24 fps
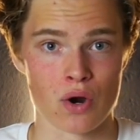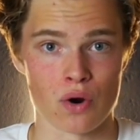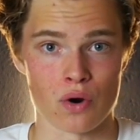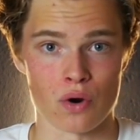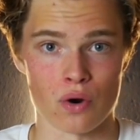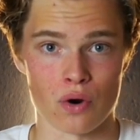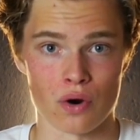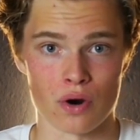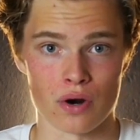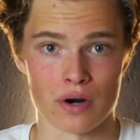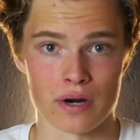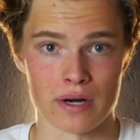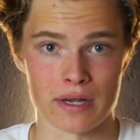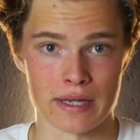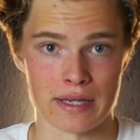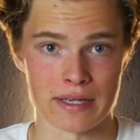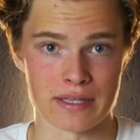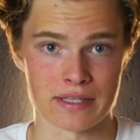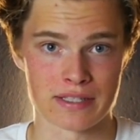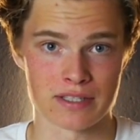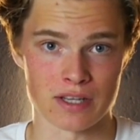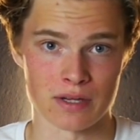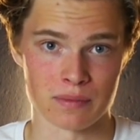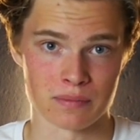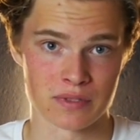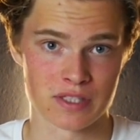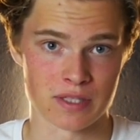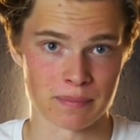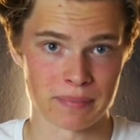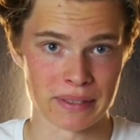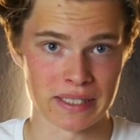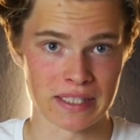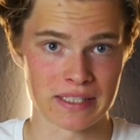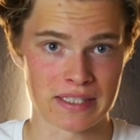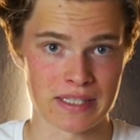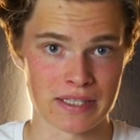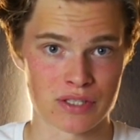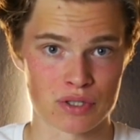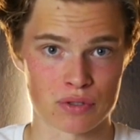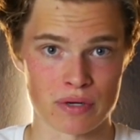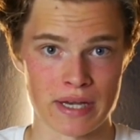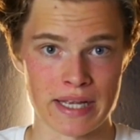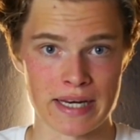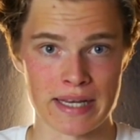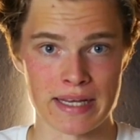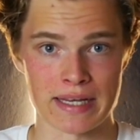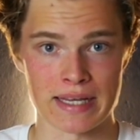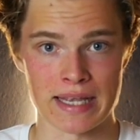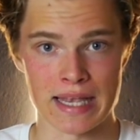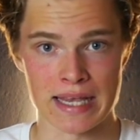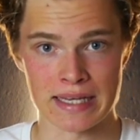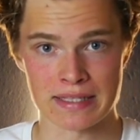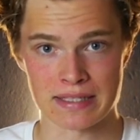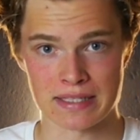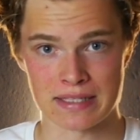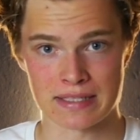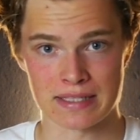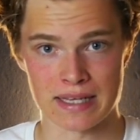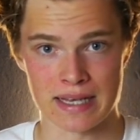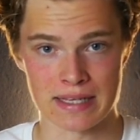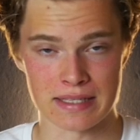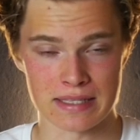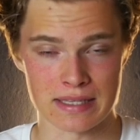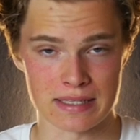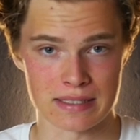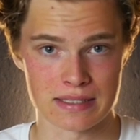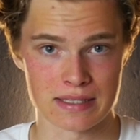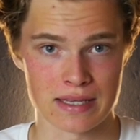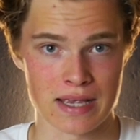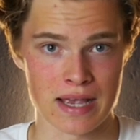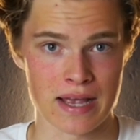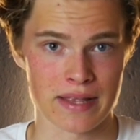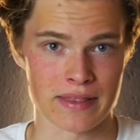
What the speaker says: or some stability training exercises